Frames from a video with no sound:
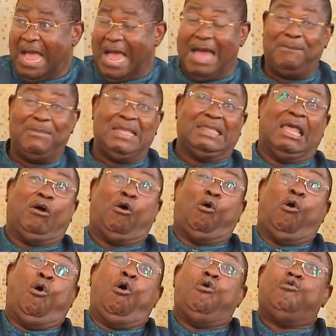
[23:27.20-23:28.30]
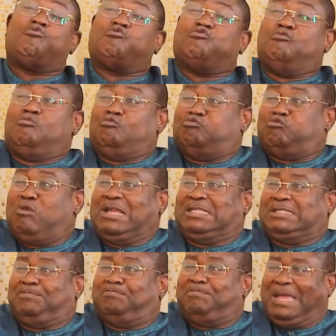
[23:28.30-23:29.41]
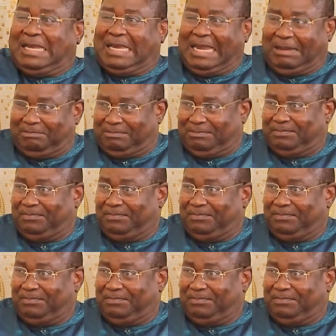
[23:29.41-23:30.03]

I mean, the whole room went bedlam.